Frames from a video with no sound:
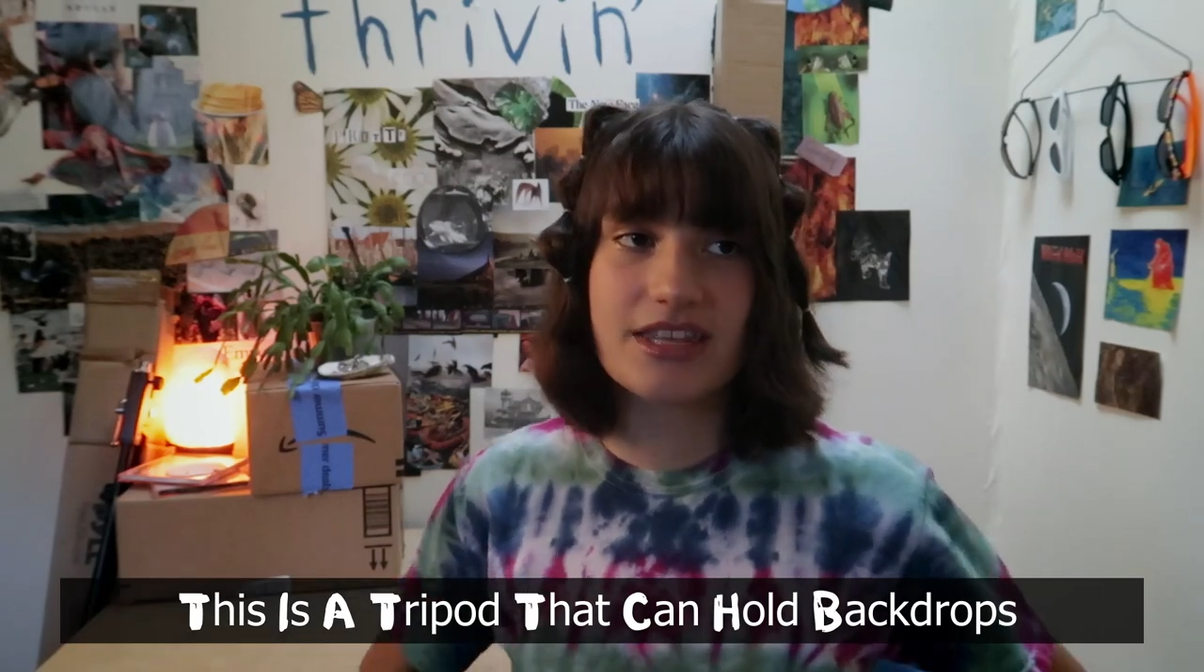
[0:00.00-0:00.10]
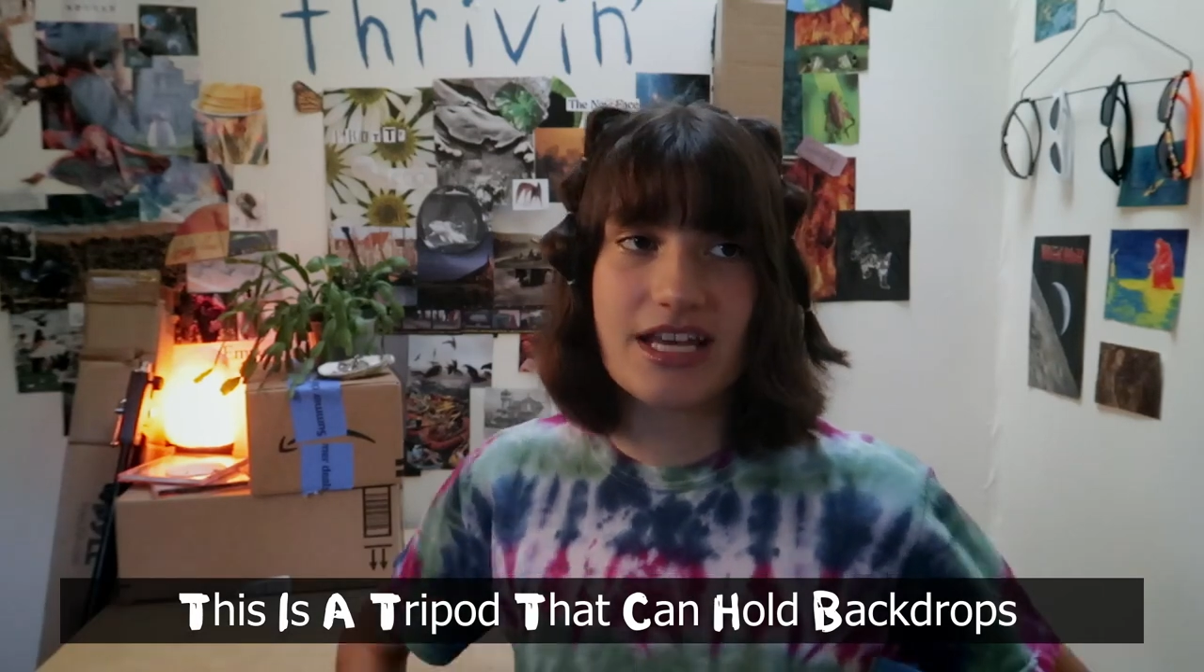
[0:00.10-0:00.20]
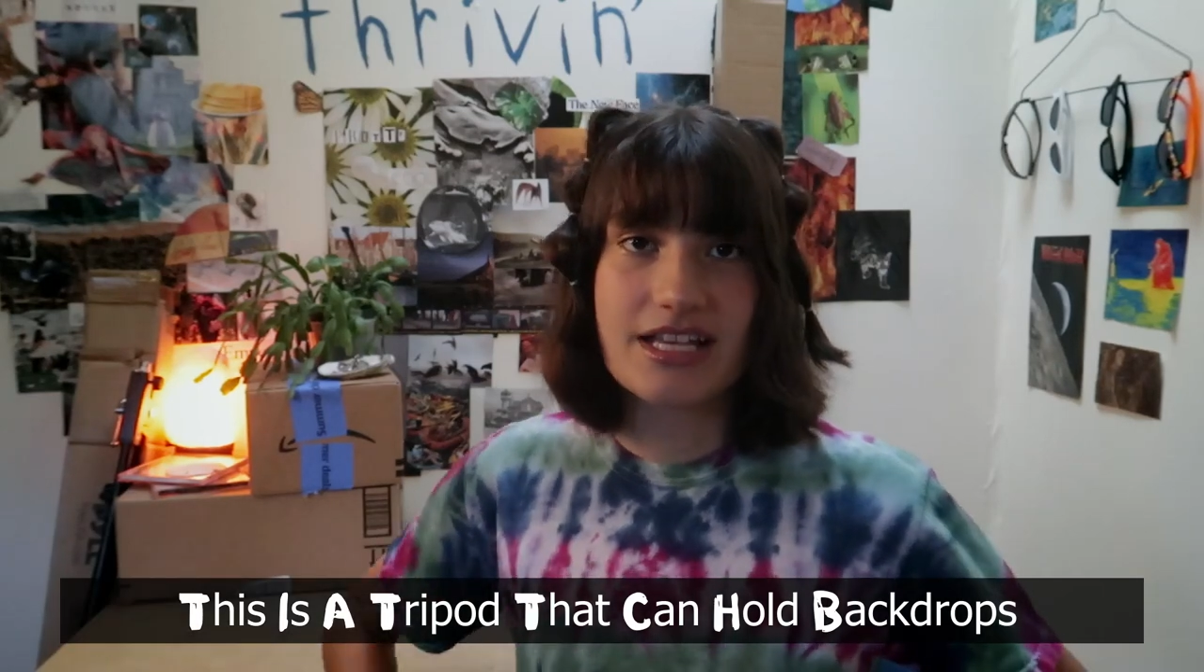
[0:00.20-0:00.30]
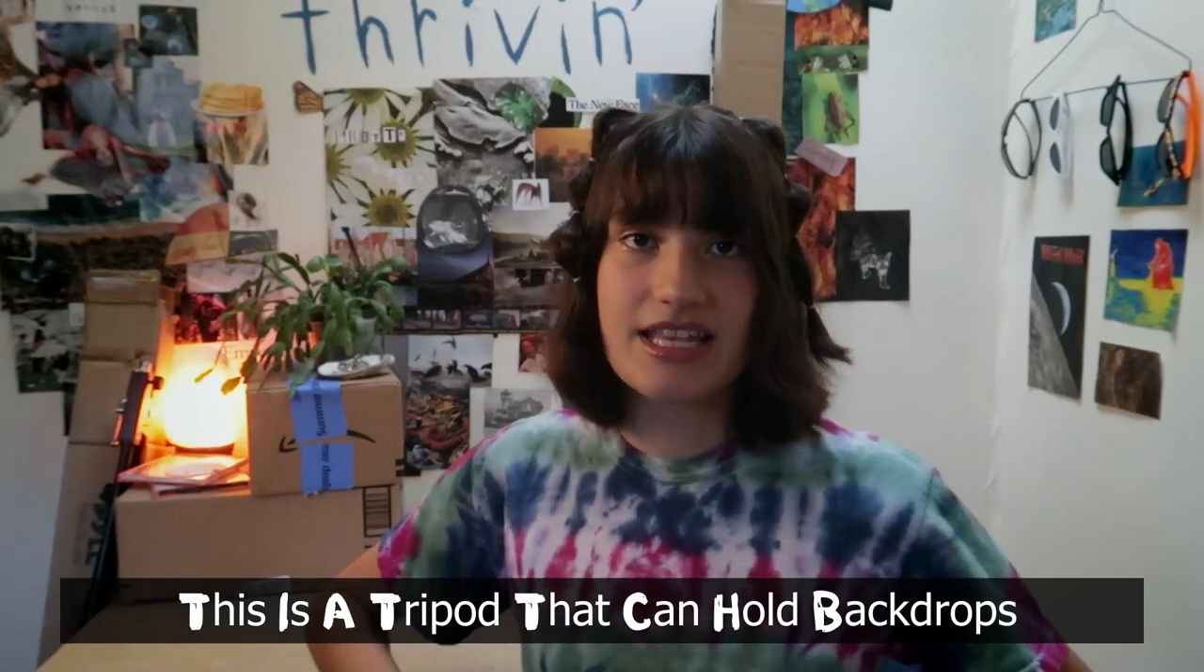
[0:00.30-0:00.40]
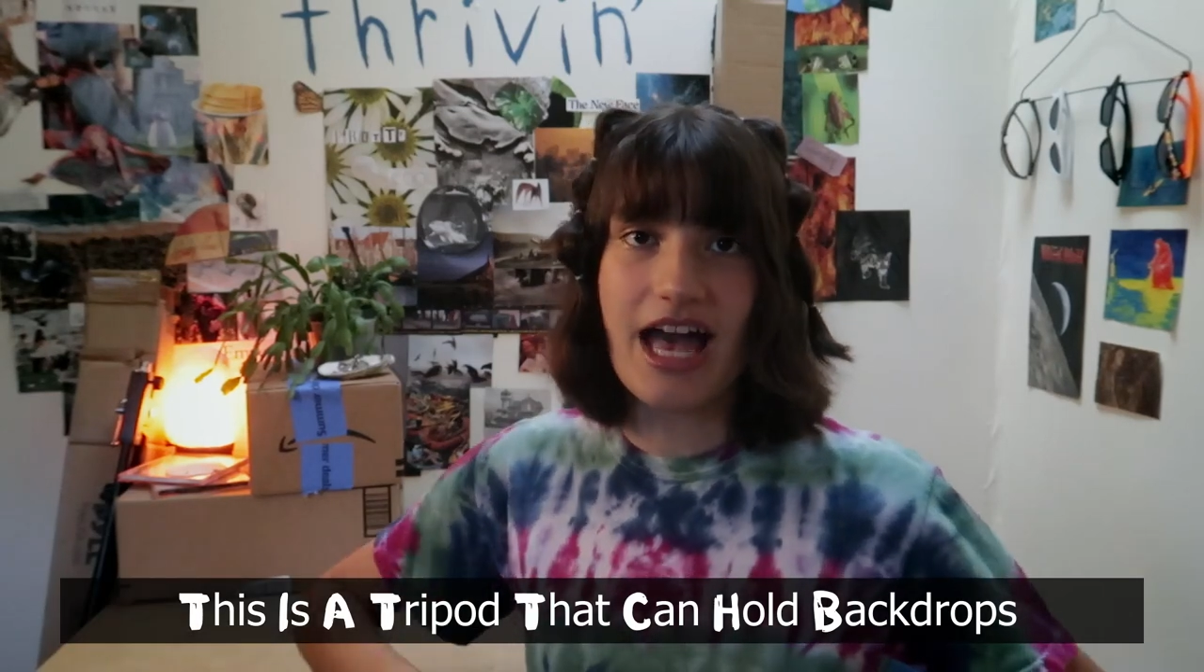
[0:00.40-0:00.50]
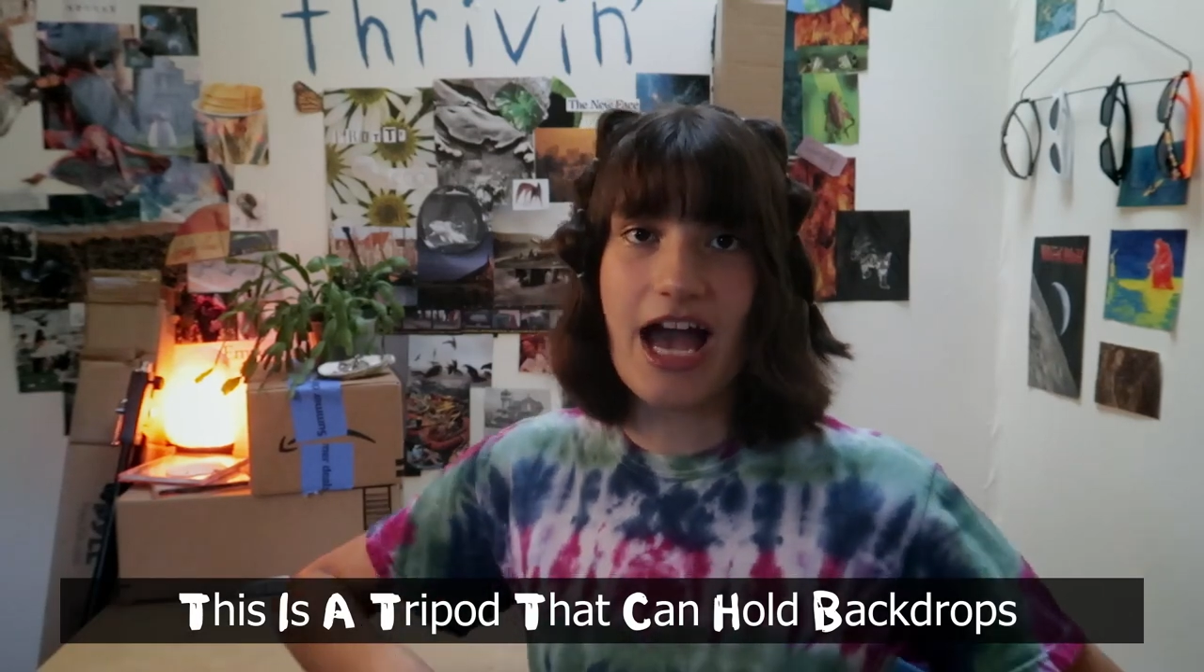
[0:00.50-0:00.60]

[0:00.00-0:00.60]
things that